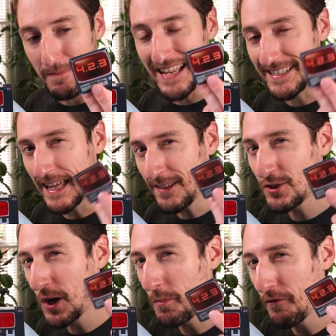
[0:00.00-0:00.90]
It's then the
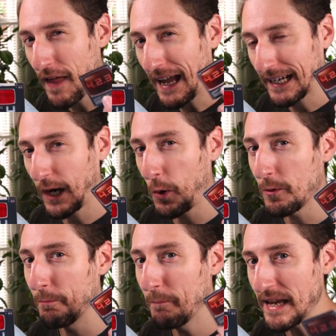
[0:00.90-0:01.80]
job of that
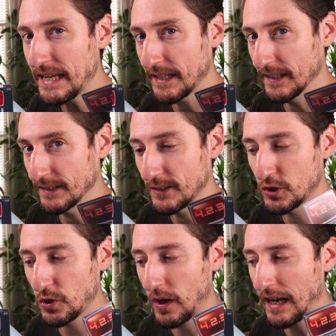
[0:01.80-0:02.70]
code maker to
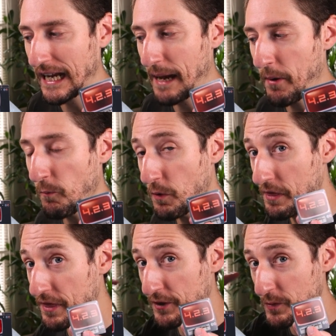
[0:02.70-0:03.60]
try and come up
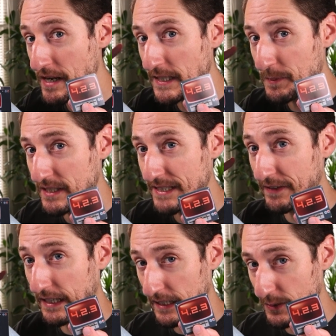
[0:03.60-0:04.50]
with three
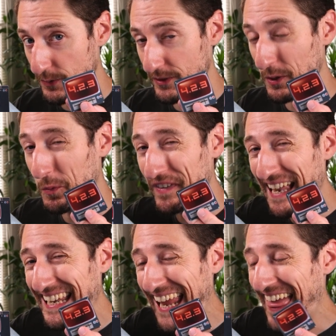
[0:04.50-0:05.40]
specific clues that will
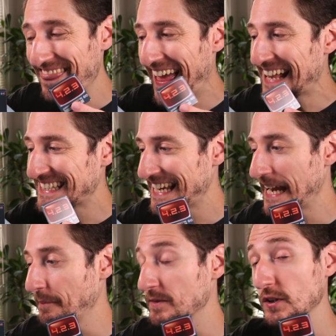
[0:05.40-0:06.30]
then get their
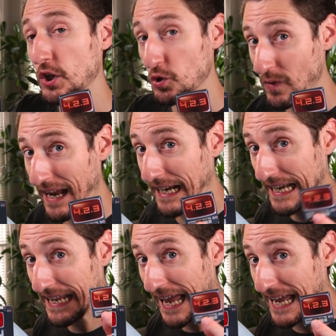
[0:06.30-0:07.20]
team to
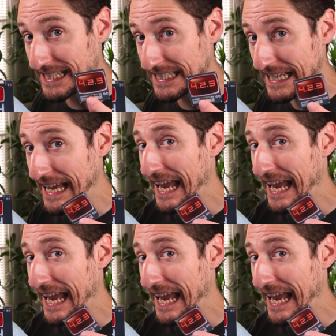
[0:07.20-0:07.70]
correctly guess